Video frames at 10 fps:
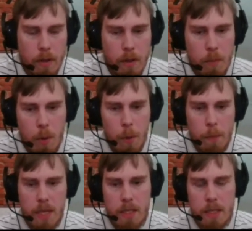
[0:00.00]
the problem
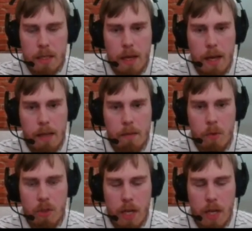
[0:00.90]
is that most